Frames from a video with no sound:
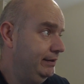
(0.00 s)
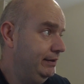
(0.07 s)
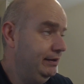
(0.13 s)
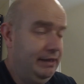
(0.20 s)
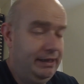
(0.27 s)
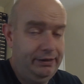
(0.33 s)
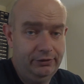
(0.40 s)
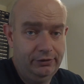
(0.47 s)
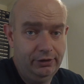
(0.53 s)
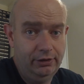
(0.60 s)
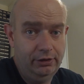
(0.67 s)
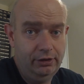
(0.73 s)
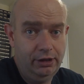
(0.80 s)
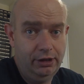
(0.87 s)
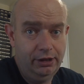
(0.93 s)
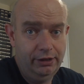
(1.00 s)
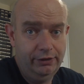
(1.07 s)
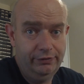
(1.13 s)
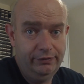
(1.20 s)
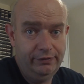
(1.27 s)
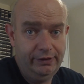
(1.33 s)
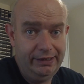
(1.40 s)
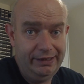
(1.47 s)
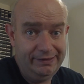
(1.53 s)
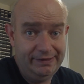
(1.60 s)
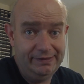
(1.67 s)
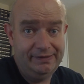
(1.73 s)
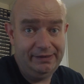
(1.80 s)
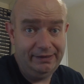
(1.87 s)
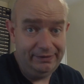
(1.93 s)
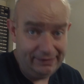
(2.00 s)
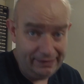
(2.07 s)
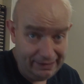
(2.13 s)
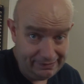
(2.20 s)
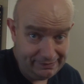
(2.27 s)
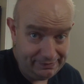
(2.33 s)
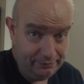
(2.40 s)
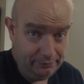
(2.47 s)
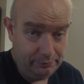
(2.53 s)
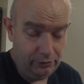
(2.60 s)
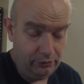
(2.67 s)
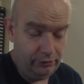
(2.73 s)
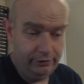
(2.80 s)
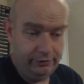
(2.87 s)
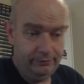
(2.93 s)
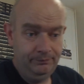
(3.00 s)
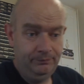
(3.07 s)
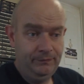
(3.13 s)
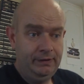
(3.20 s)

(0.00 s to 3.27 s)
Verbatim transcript: connector on the existing Tesla board